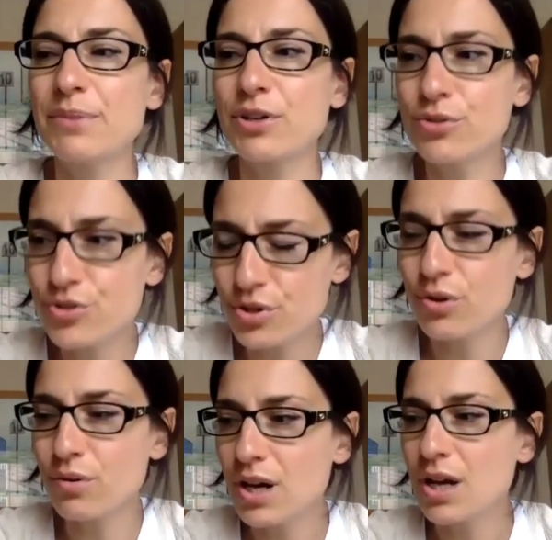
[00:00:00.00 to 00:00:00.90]
But
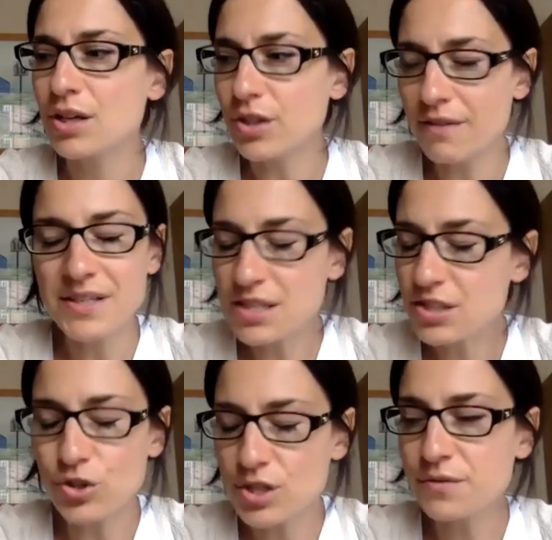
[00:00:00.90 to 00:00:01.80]
also, this is
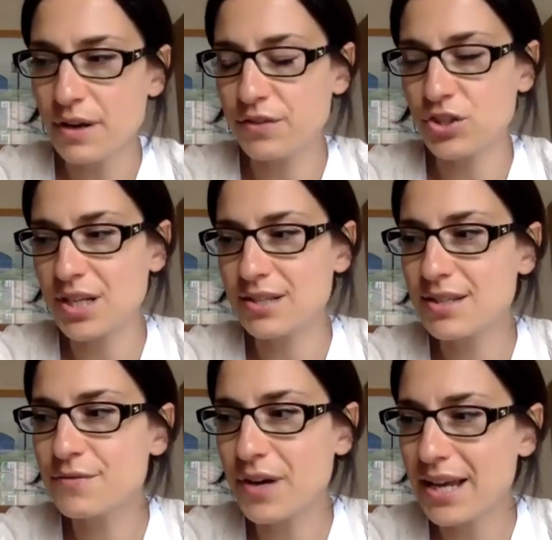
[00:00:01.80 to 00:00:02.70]
not just for refugees, this
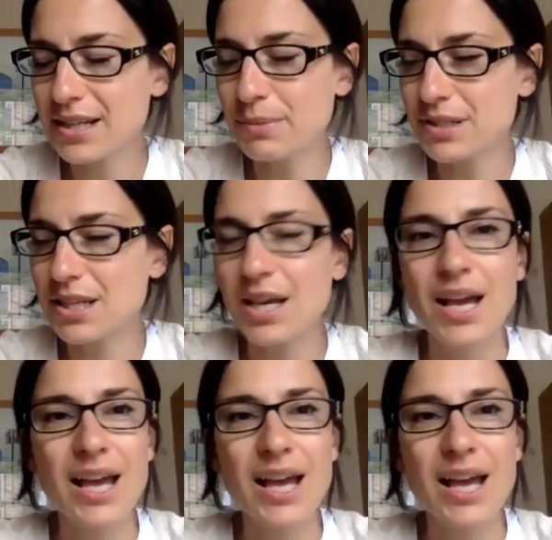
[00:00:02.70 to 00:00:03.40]
is for anybody